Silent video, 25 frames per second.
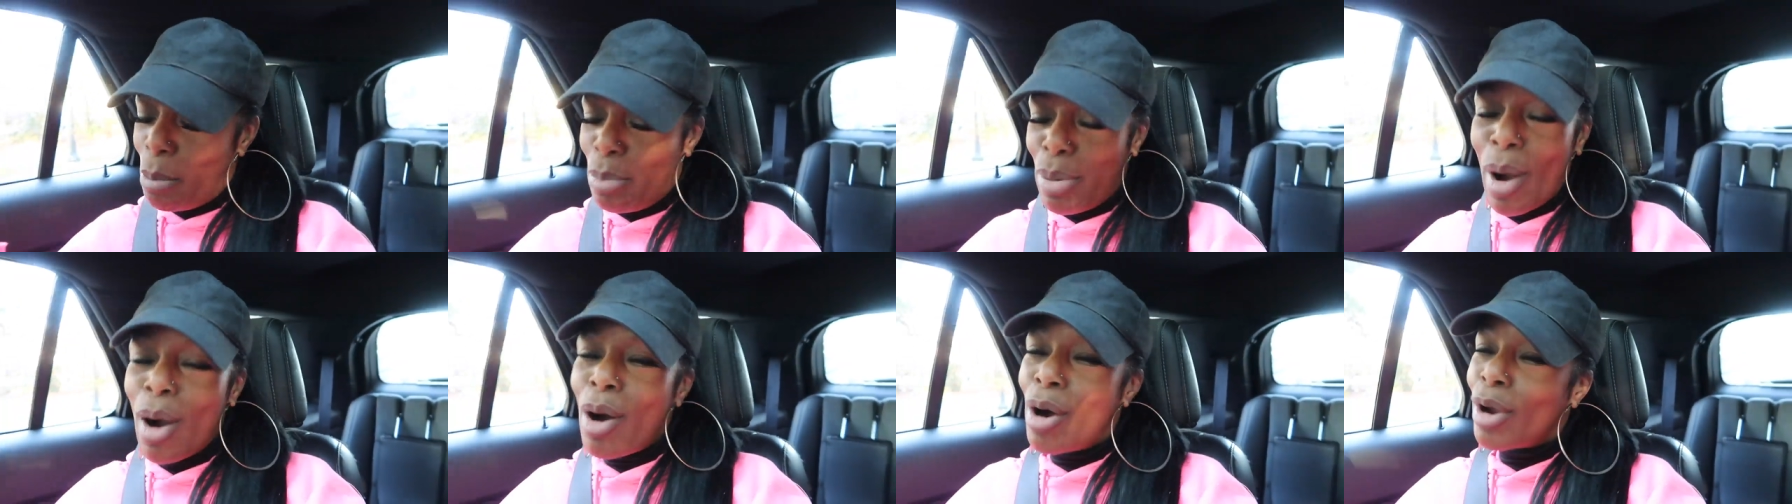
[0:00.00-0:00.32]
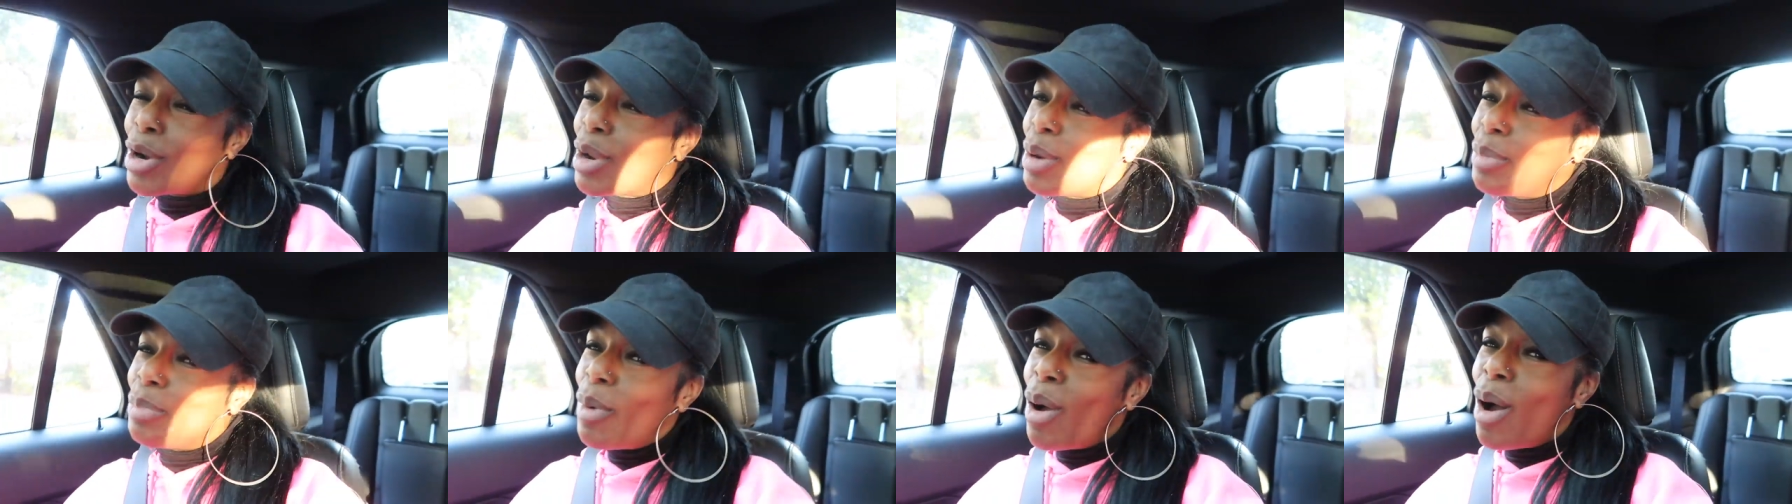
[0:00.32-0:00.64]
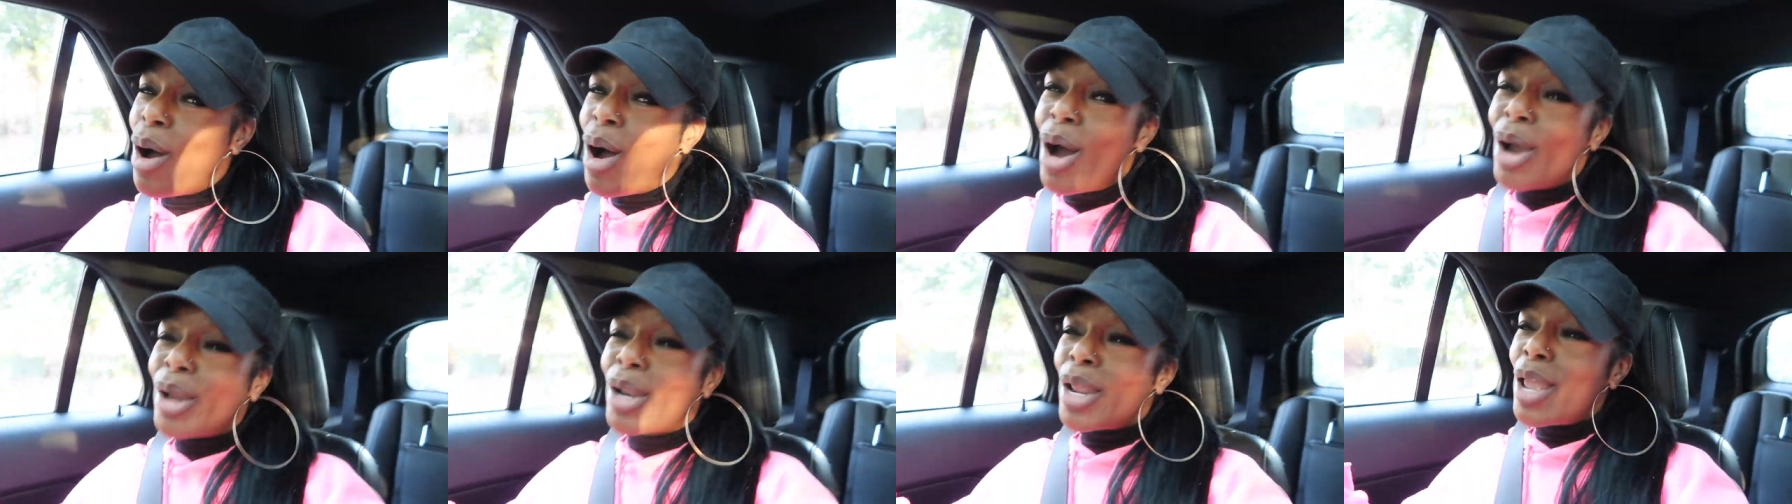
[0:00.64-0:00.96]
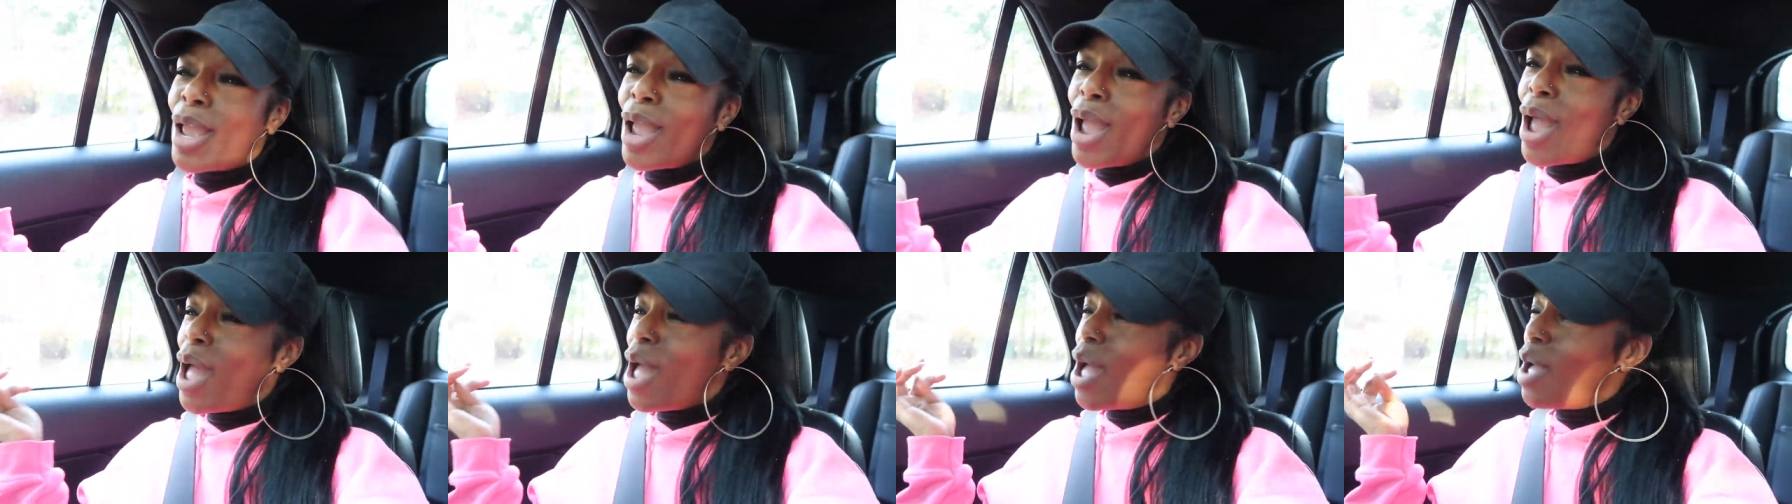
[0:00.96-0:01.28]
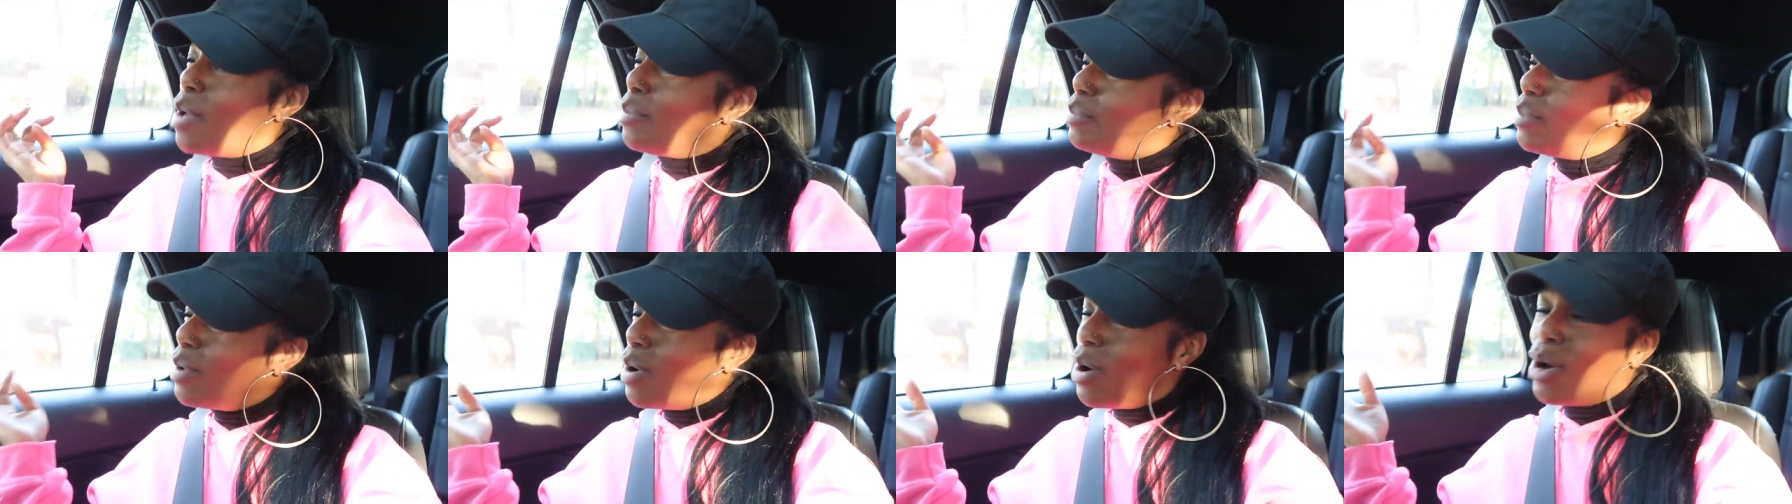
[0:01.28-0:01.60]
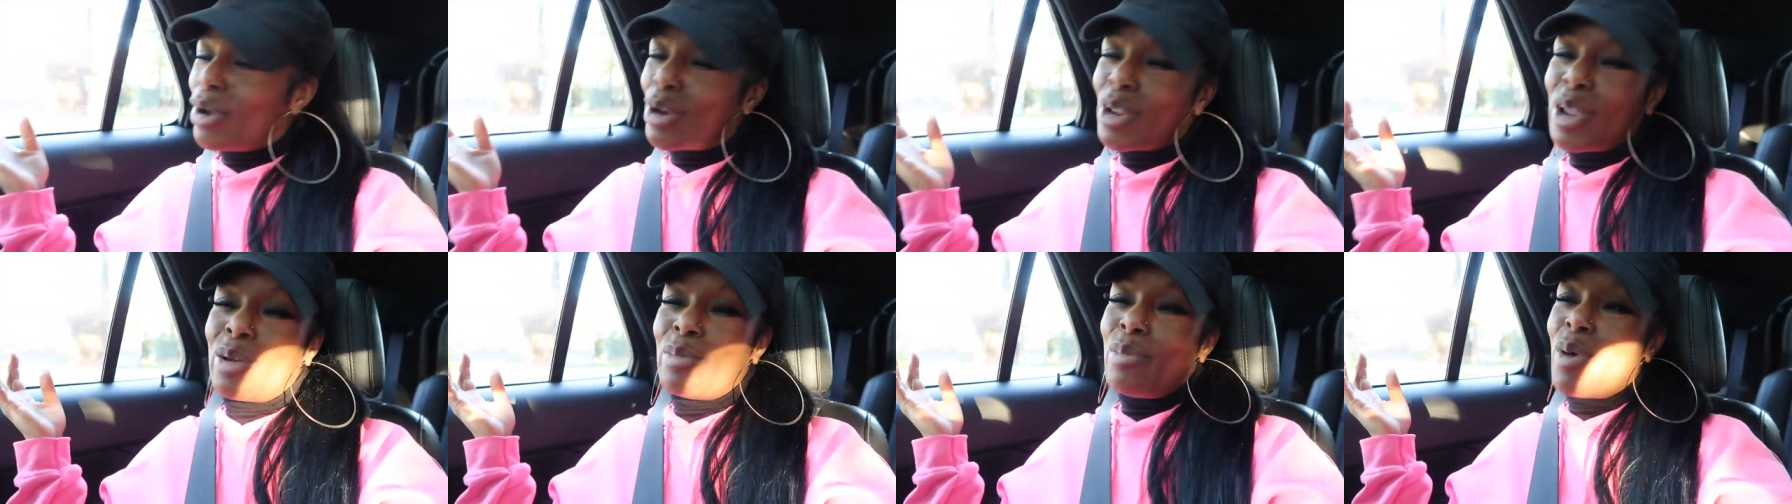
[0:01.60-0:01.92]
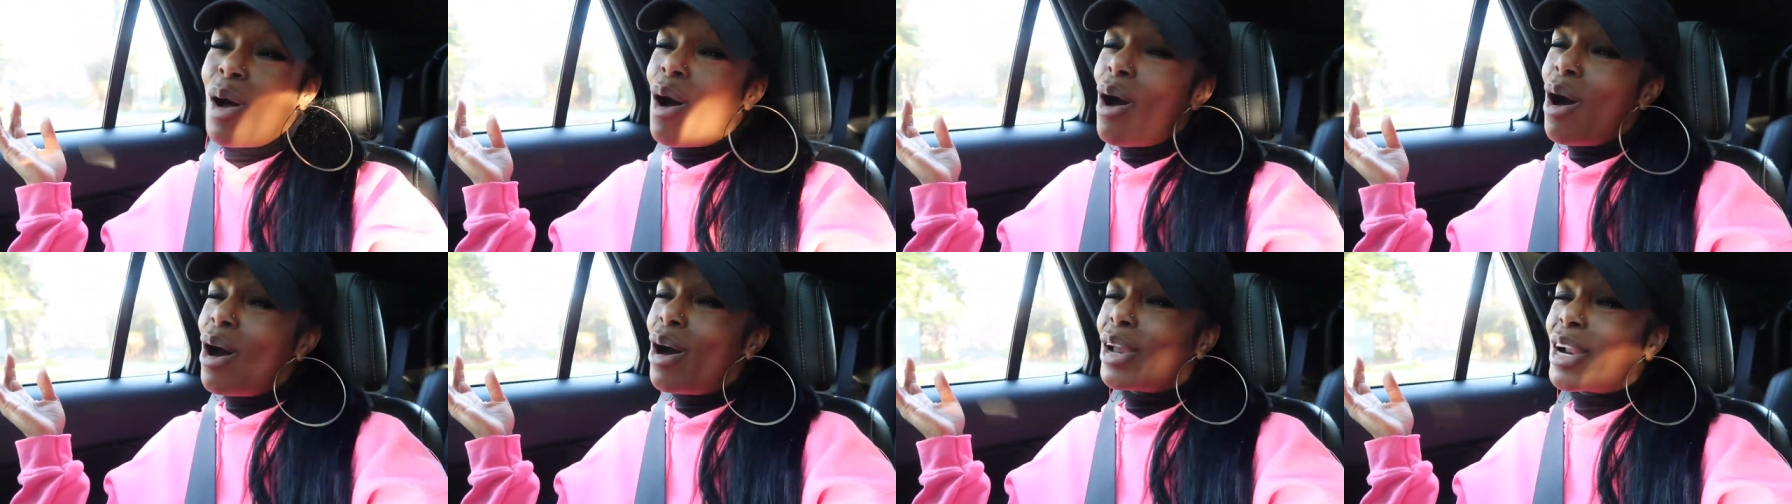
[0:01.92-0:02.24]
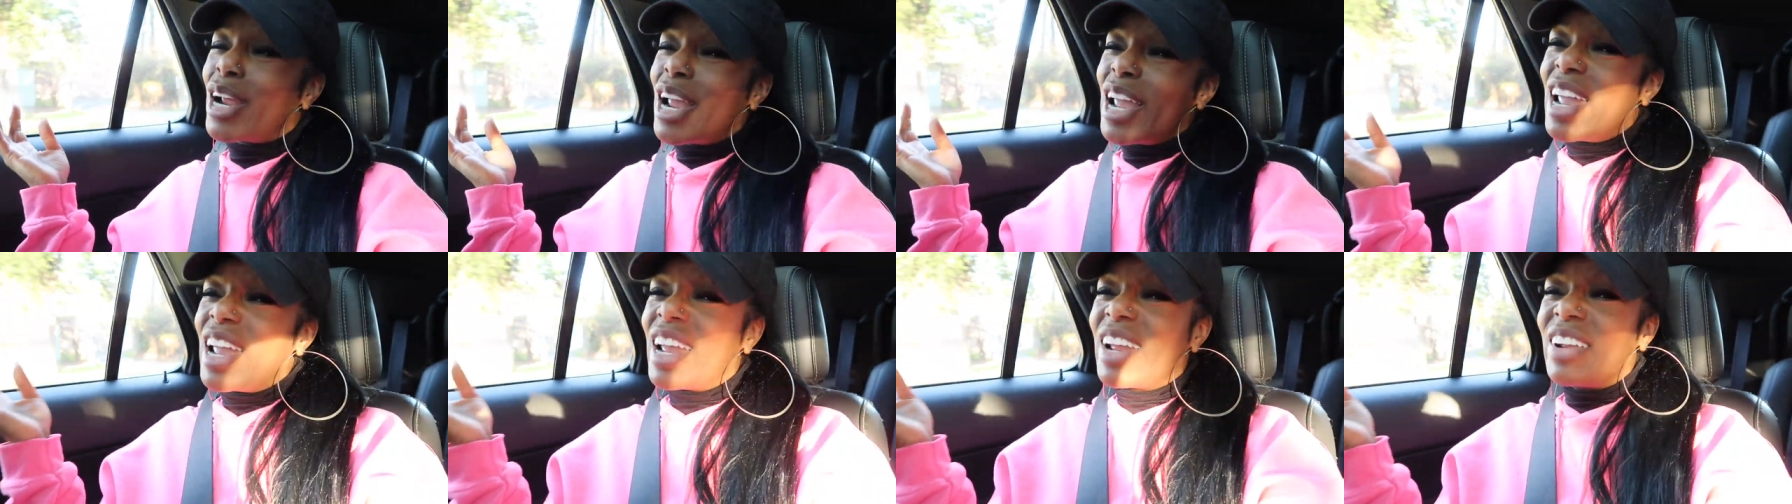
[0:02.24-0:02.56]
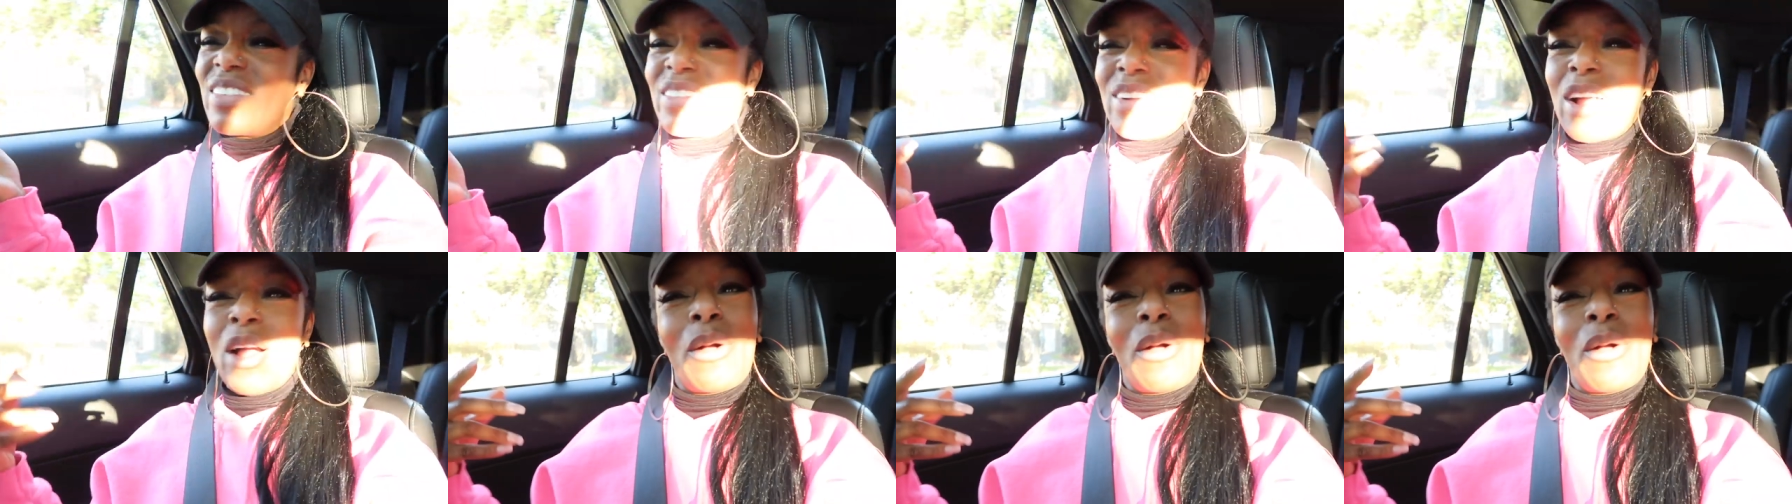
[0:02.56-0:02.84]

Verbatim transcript: Body, body, yeah, body, body.